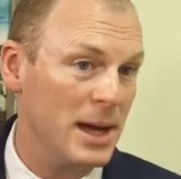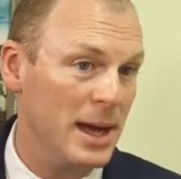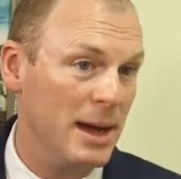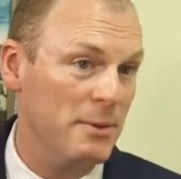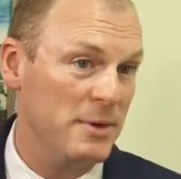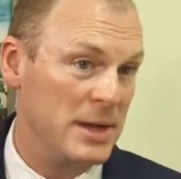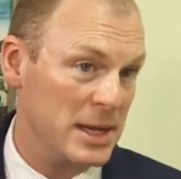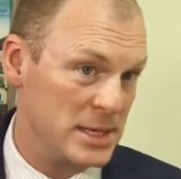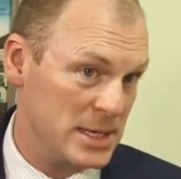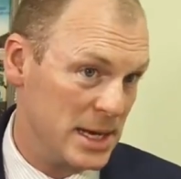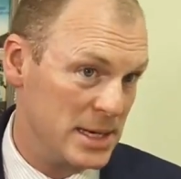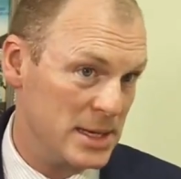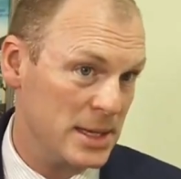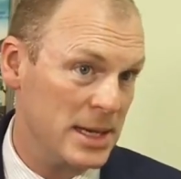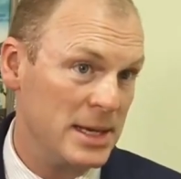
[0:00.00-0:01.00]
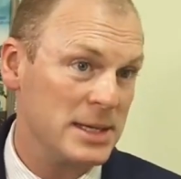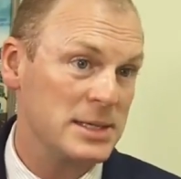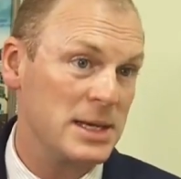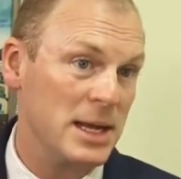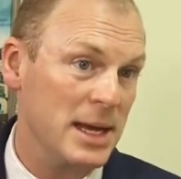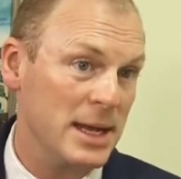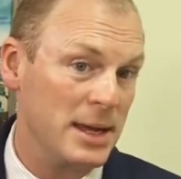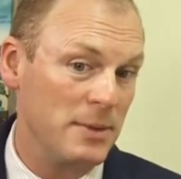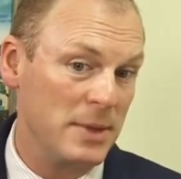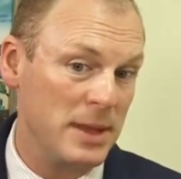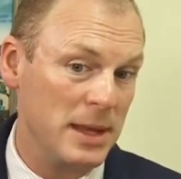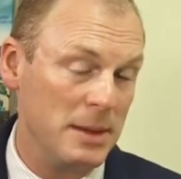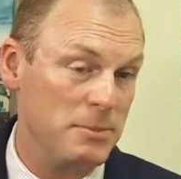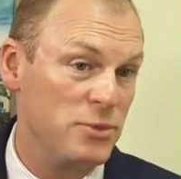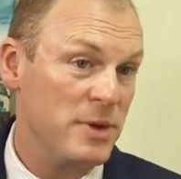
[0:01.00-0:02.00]
We've done certain things, like
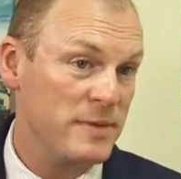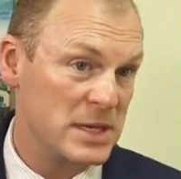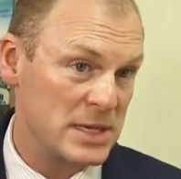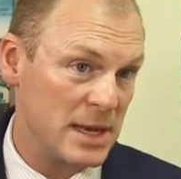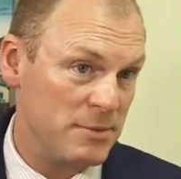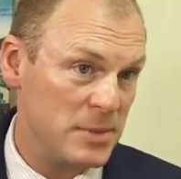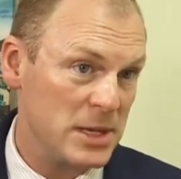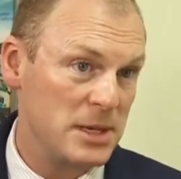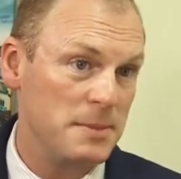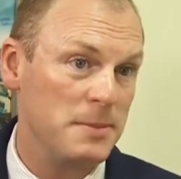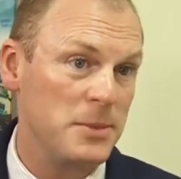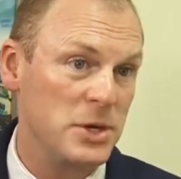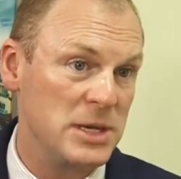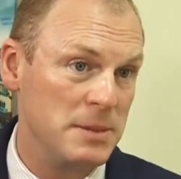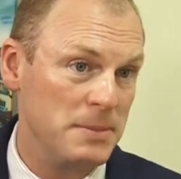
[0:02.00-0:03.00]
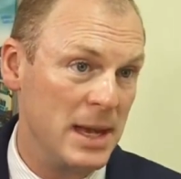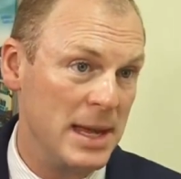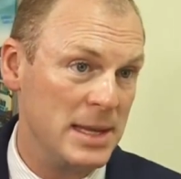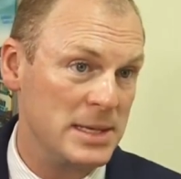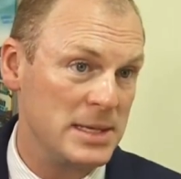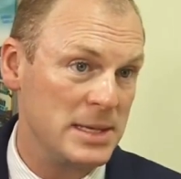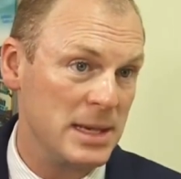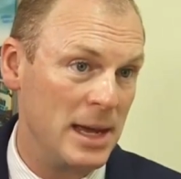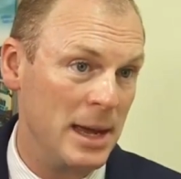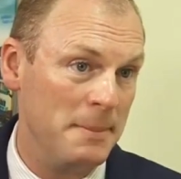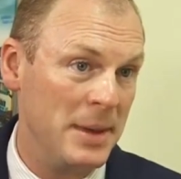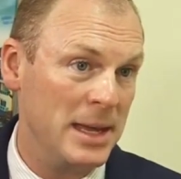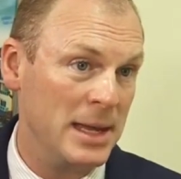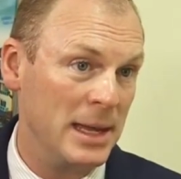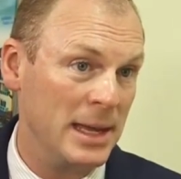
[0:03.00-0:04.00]
with the previous government, put in place
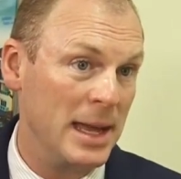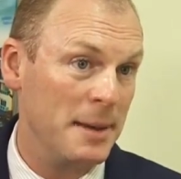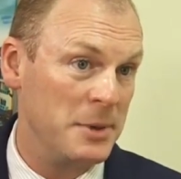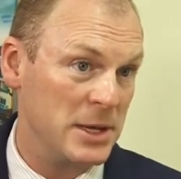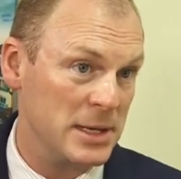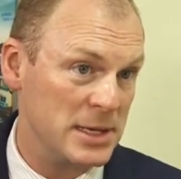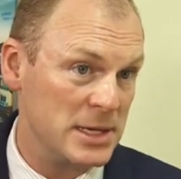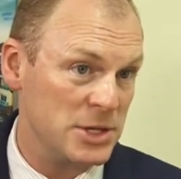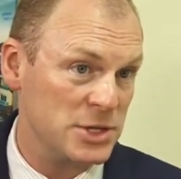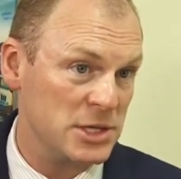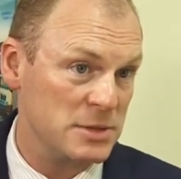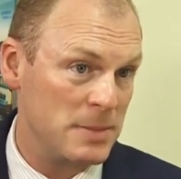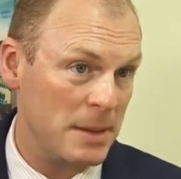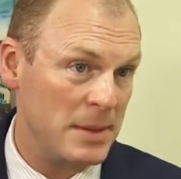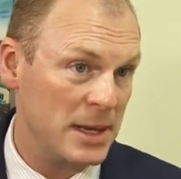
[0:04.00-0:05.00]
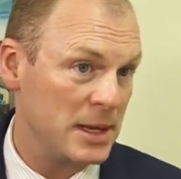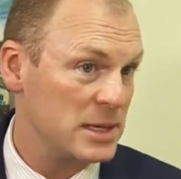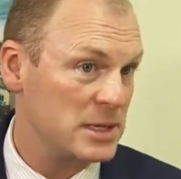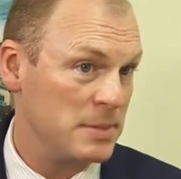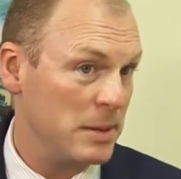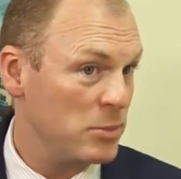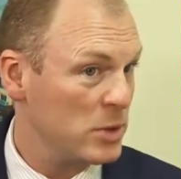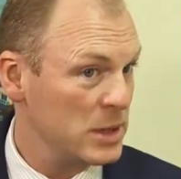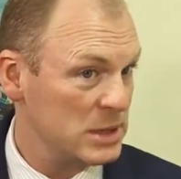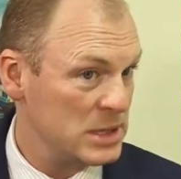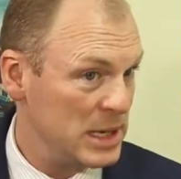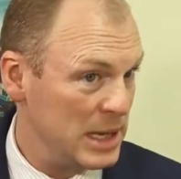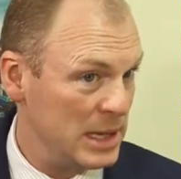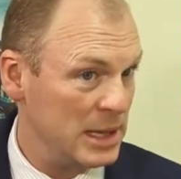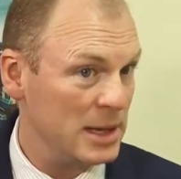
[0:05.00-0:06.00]
making cabinet decisions public, so people can
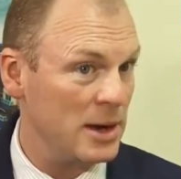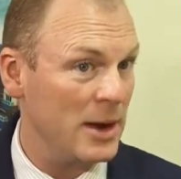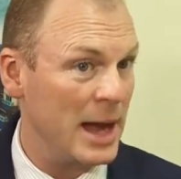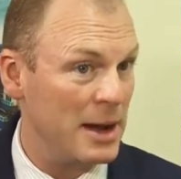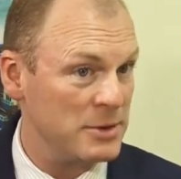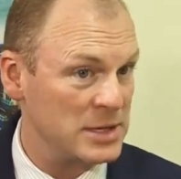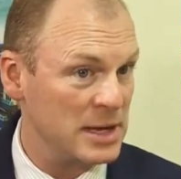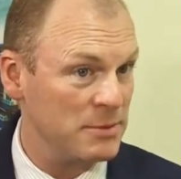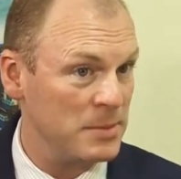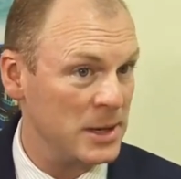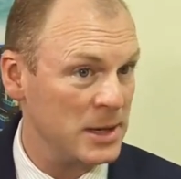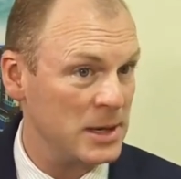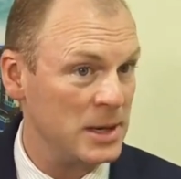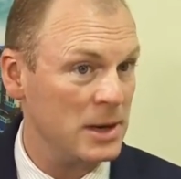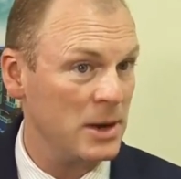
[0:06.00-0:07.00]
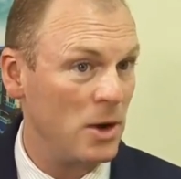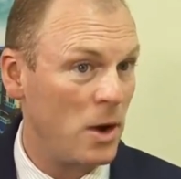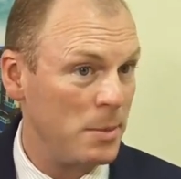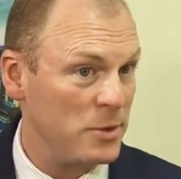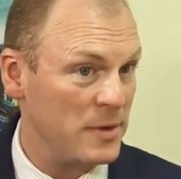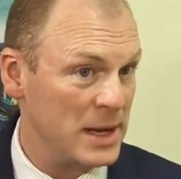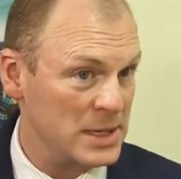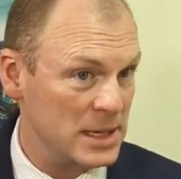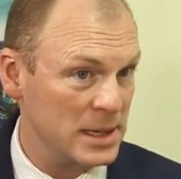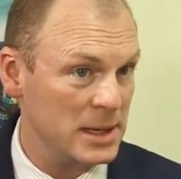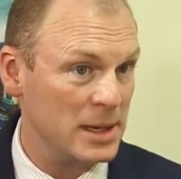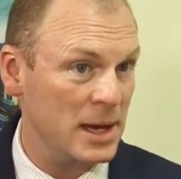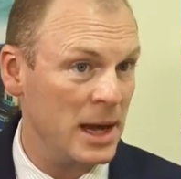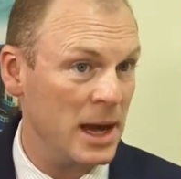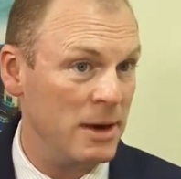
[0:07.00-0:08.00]
see, how is government
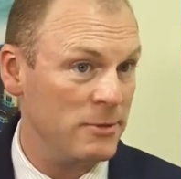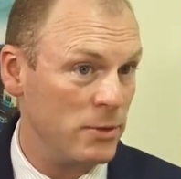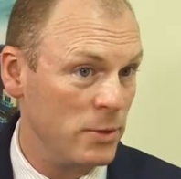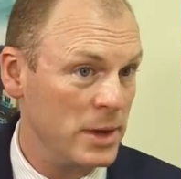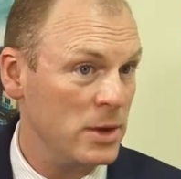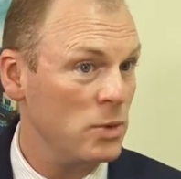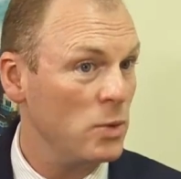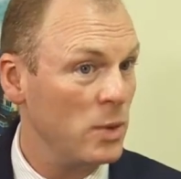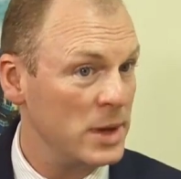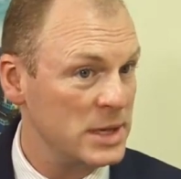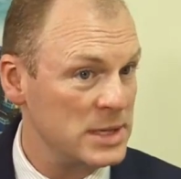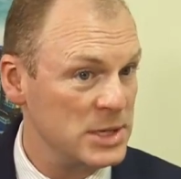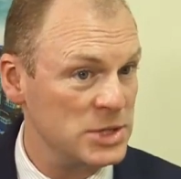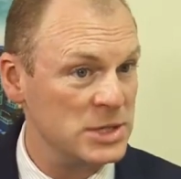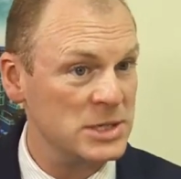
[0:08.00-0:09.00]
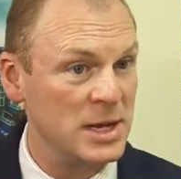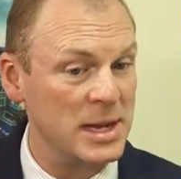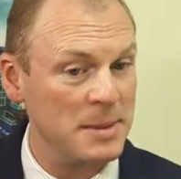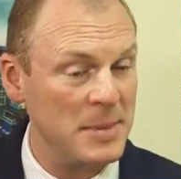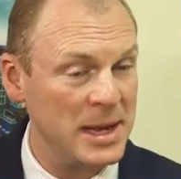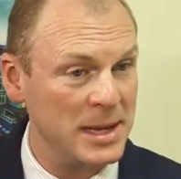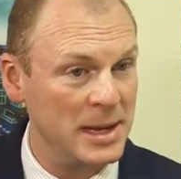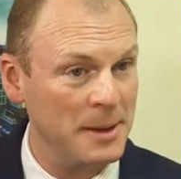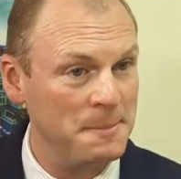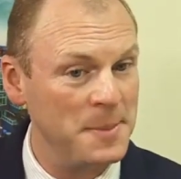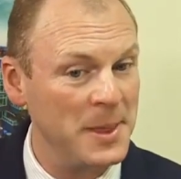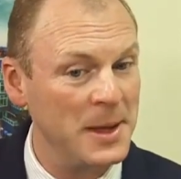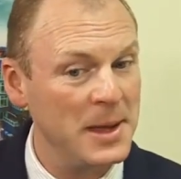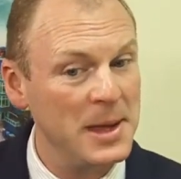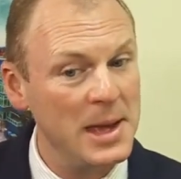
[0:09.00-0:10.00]
operating for you, what decisions are they making.
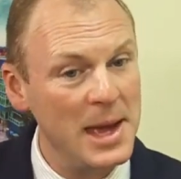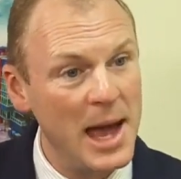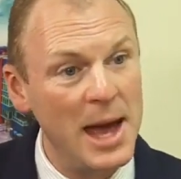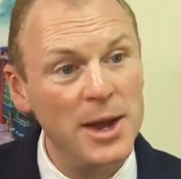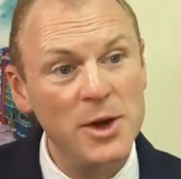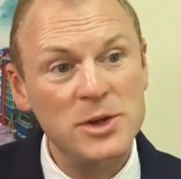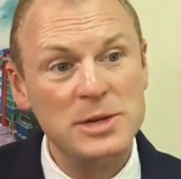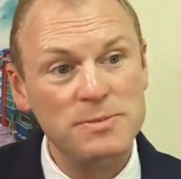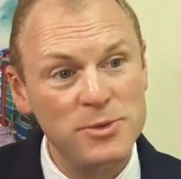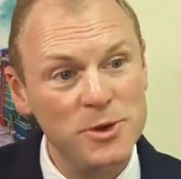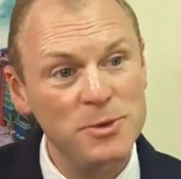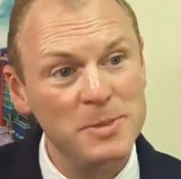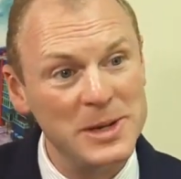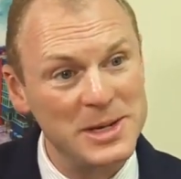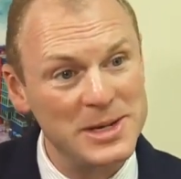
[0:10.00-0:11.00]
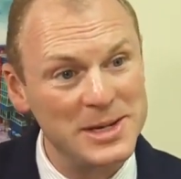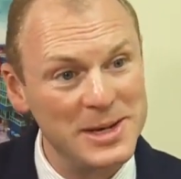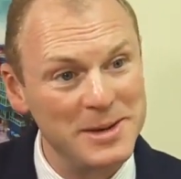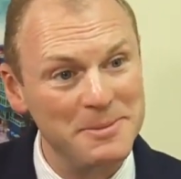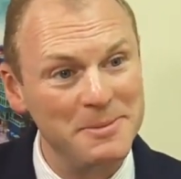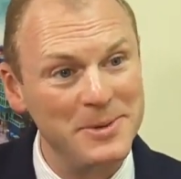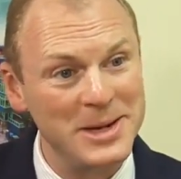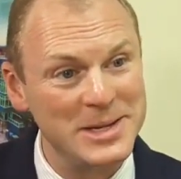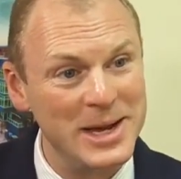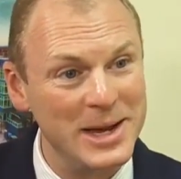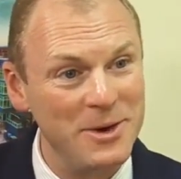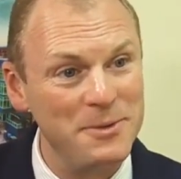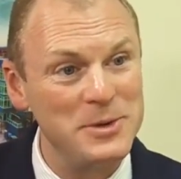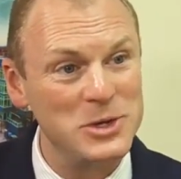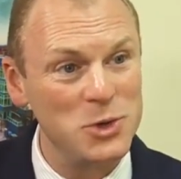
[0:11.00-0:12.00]
And those improvements, whilst
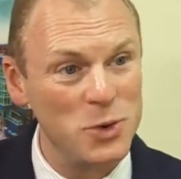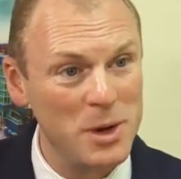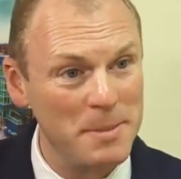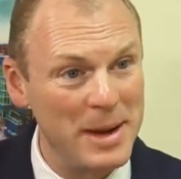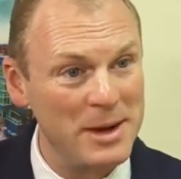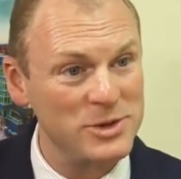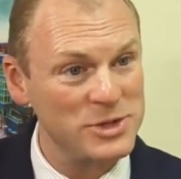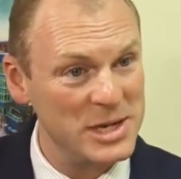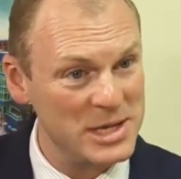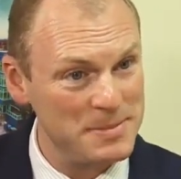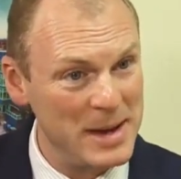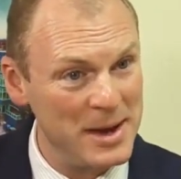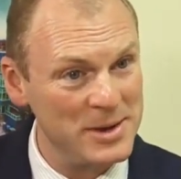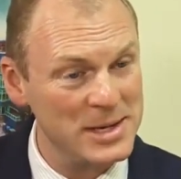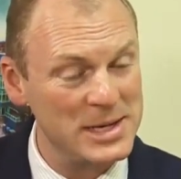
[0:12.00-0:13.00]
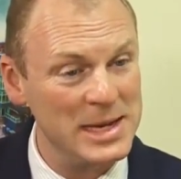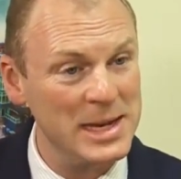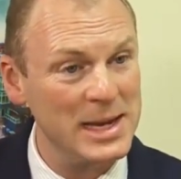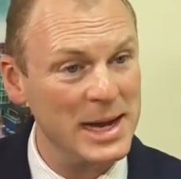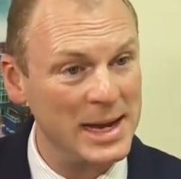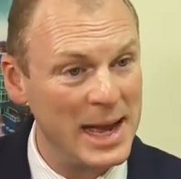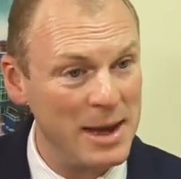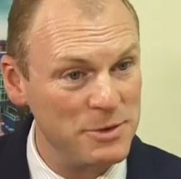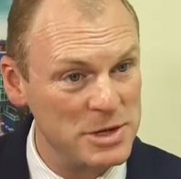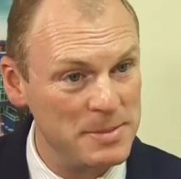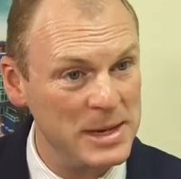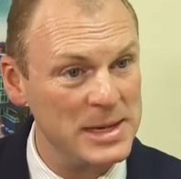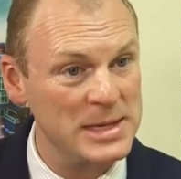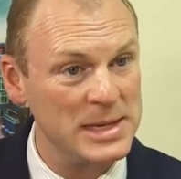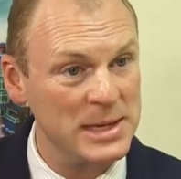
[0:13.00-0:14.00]
I often talk about transparency,
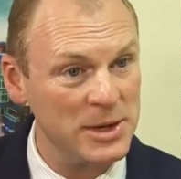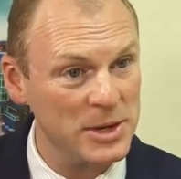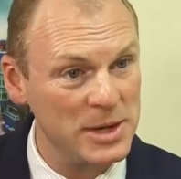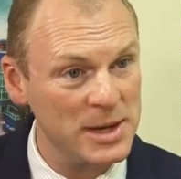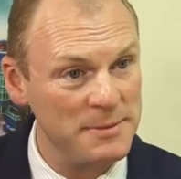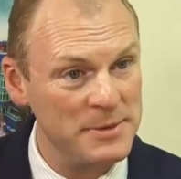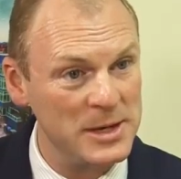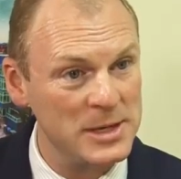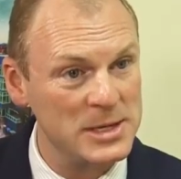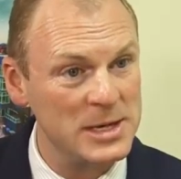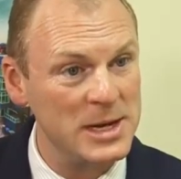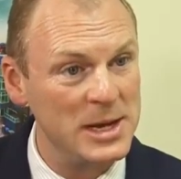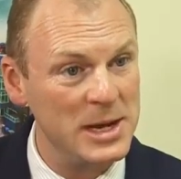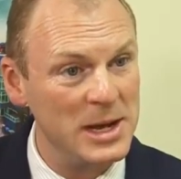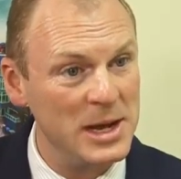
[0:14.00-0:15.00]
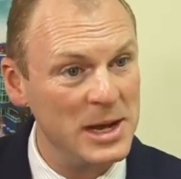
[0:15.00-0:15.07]
accountability and good governance,